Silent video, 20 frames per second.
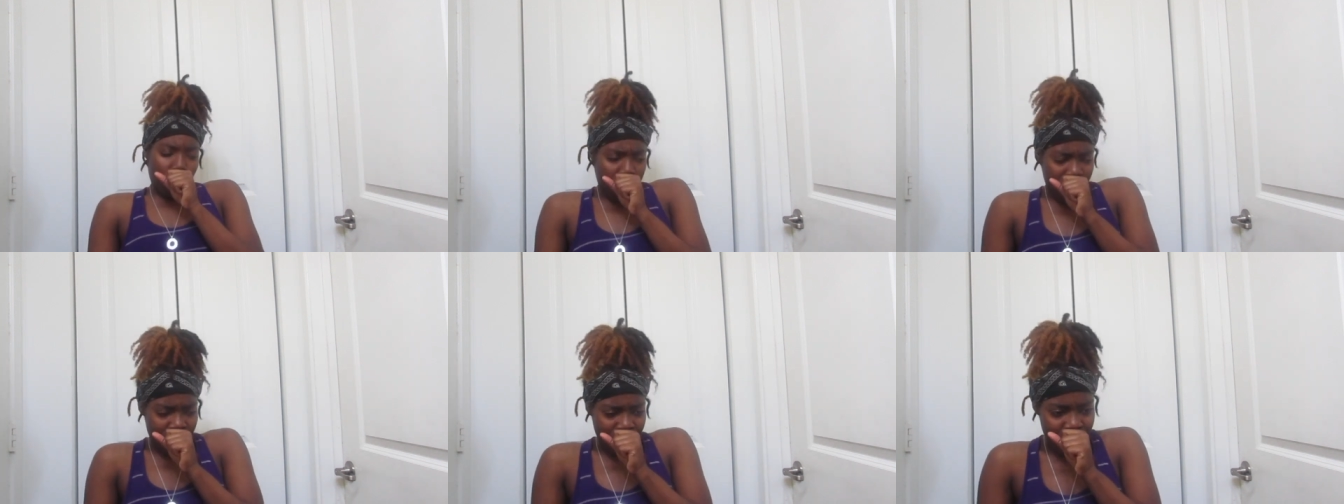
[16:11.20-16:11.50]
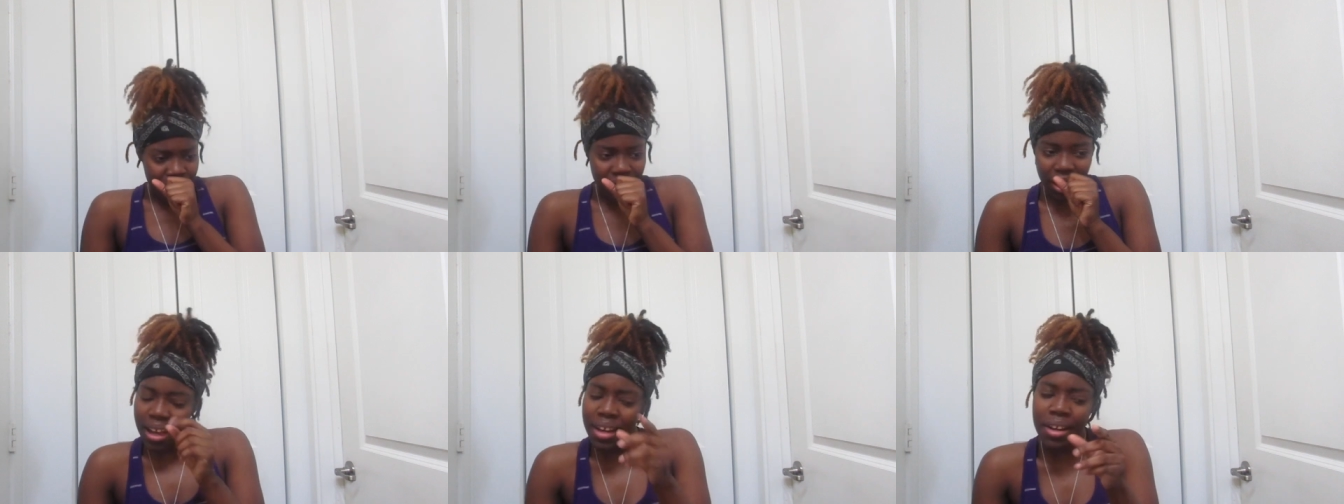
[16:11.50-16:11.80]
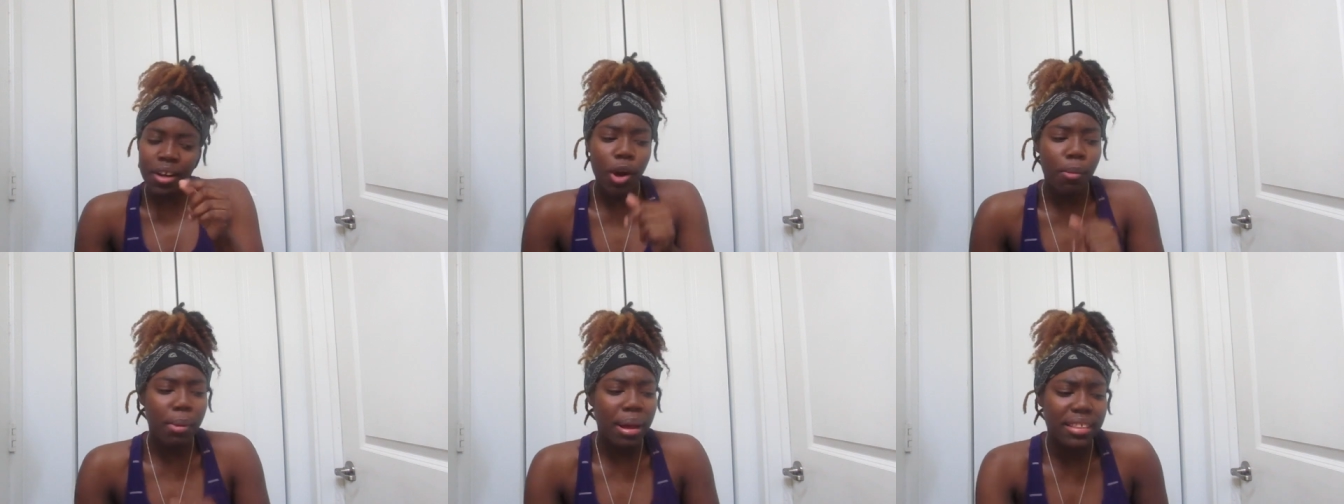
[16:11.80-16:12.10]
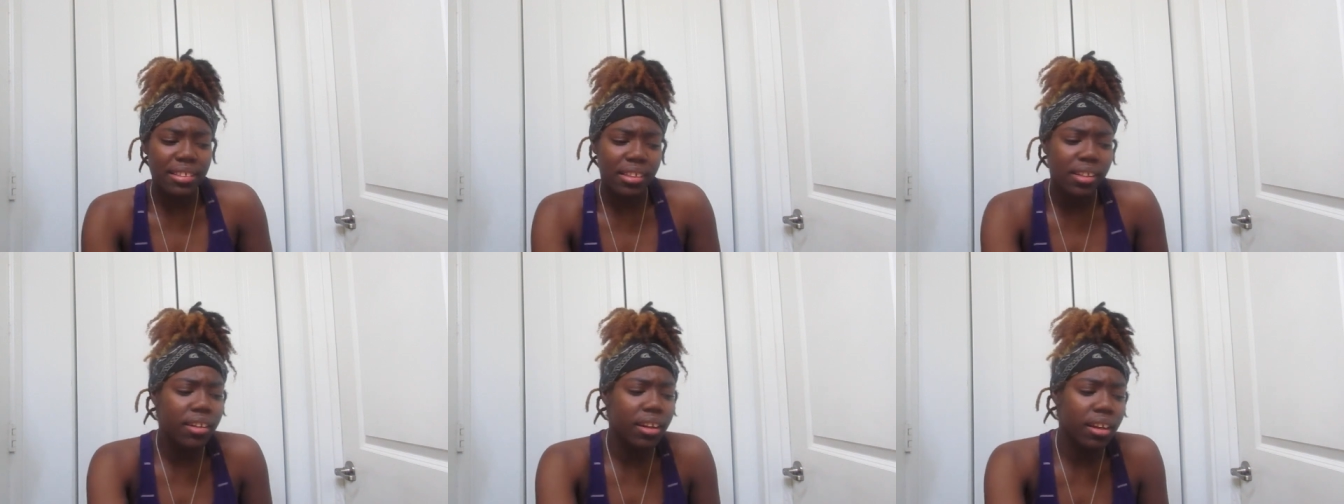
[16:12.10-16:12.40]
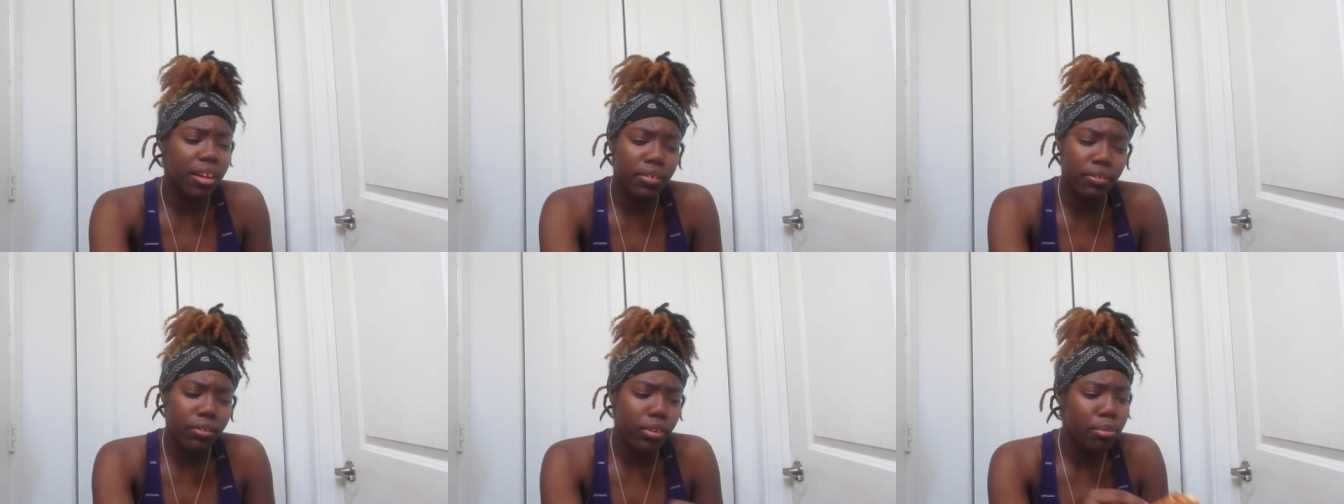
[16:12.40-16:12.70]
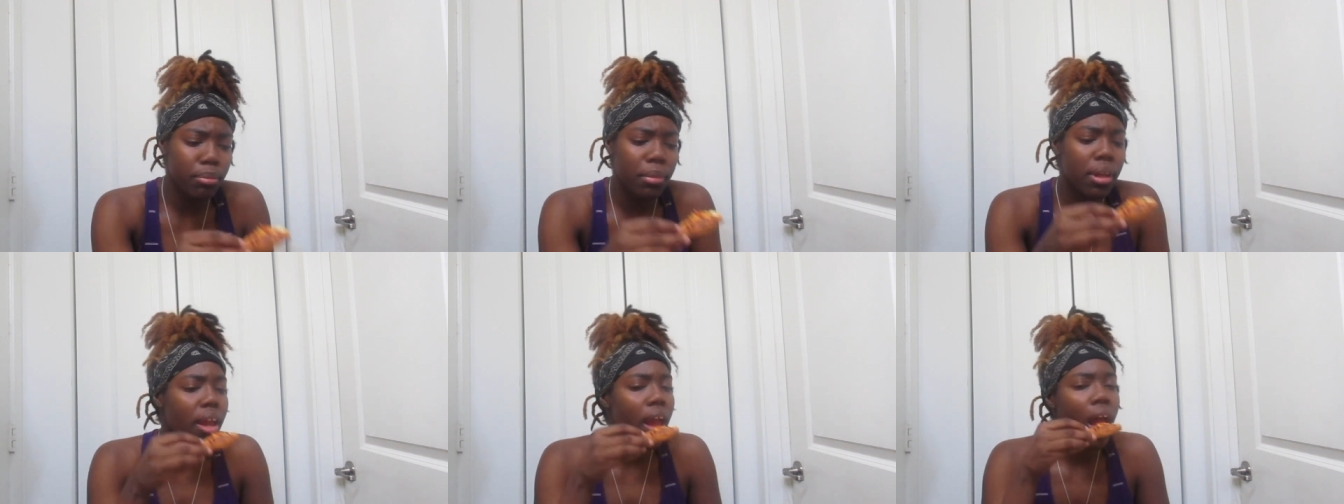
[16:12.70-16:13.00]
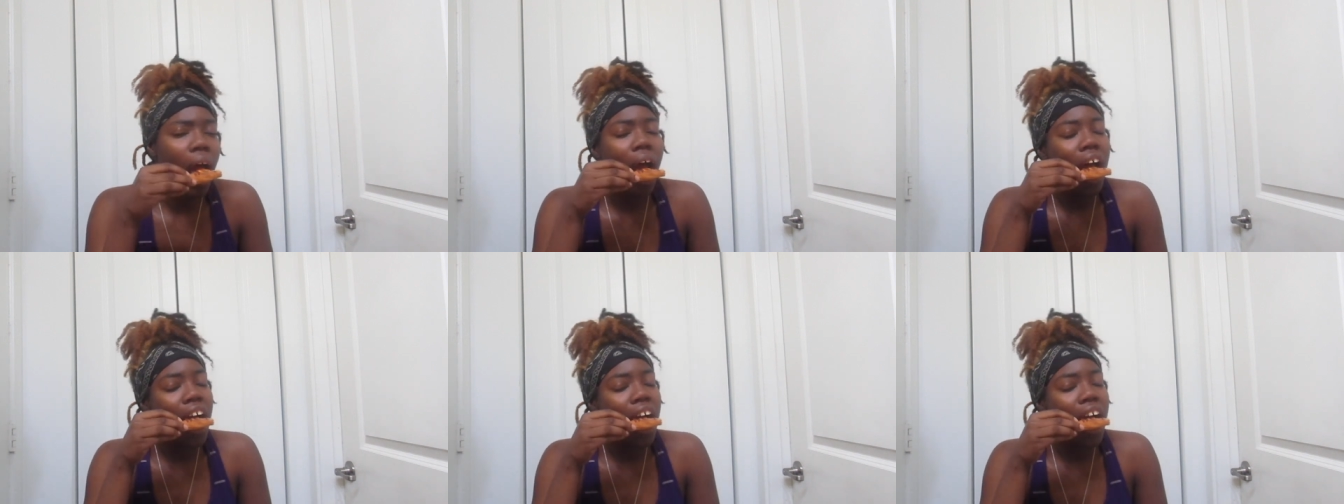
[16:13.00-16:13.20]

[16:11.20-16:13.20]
I go back Sunday, you feel me?